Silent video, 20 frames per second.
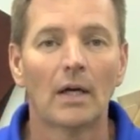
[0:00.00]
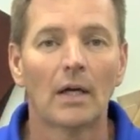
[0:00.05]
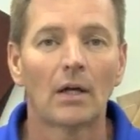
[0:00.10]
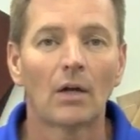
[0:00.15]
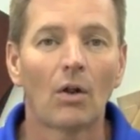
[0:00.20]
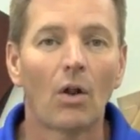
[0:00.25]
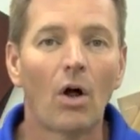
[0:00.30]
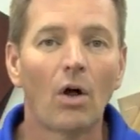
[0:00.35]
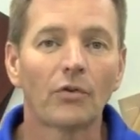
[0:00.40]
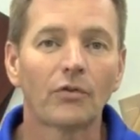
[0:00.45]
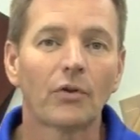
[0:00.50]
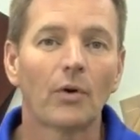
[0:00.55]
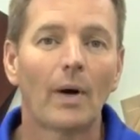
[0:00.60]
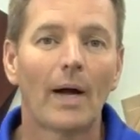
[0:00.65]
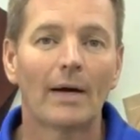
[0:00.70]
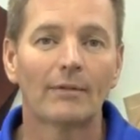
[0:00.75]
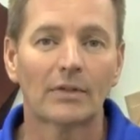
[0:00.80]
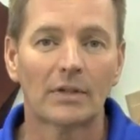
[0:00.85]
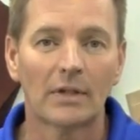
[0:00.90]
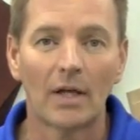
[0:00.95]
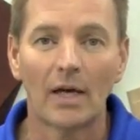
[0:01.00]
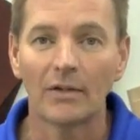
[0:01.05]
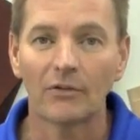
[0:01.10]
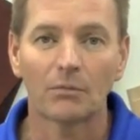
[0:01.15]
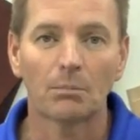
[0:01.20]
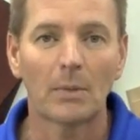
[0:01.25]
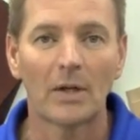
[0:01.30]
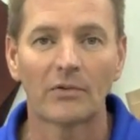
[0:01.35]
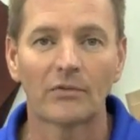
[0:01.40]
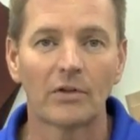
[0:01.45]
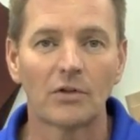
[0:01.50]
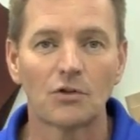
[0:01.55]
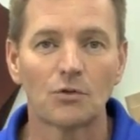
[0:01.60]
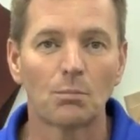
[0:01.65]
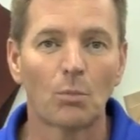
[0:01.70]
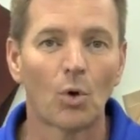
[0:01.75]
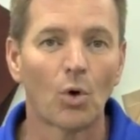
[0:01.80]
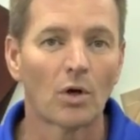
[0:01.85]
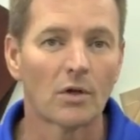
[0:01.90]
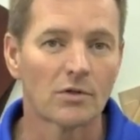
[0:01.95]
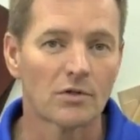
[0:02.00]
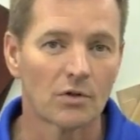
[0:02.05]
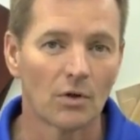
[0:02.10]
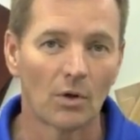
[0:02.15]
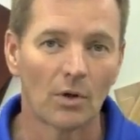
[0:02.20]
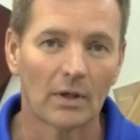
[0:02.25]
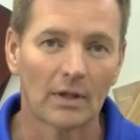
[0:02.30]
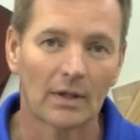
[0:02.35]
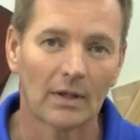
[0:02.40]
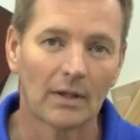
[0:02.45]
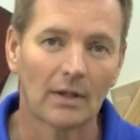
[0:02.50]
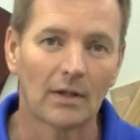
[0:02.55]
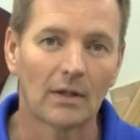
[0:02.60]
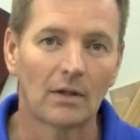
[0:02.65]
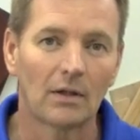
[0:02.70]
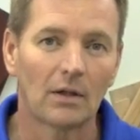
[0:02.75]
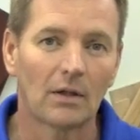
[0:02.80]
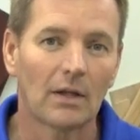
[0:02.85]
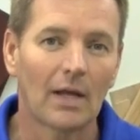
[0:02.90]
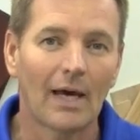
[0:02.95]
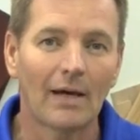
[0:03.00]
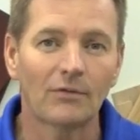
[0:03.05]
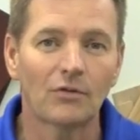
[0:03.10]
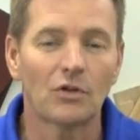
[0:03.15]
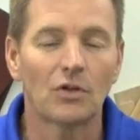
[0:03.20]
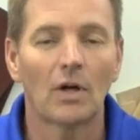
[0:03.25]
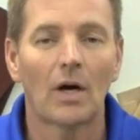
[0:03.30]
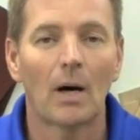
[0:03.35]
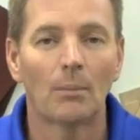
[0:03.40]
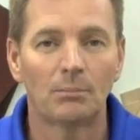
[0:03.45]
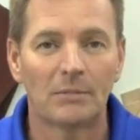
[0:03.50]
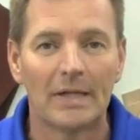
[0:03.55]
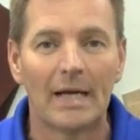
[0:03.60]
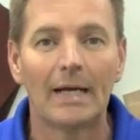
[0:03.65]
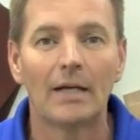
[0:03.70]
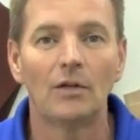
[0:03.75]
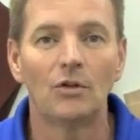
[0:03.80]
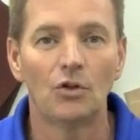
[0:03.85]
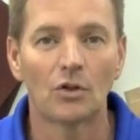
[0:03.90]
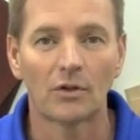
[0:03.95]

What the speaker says: It'll also have a nice message board, so it can have you updated.